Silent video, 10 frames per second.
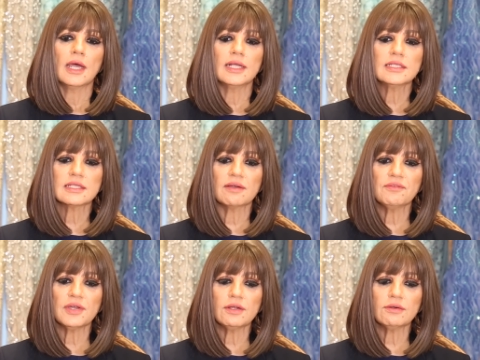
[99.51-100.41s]
And
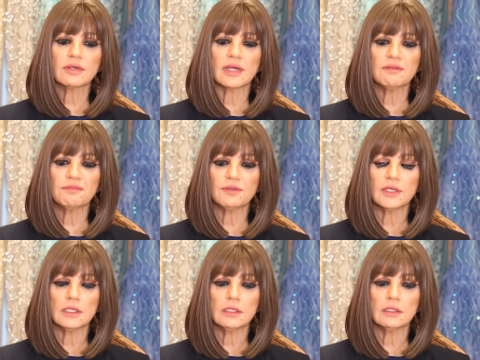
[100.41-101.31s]
somewhere I
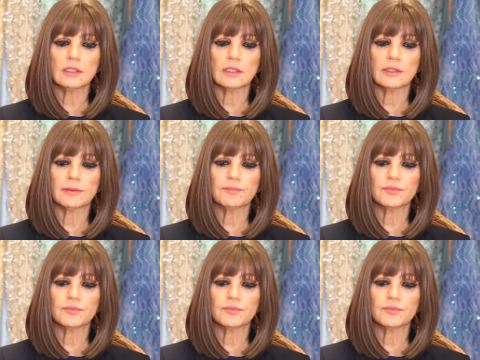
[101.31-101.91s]
feel um,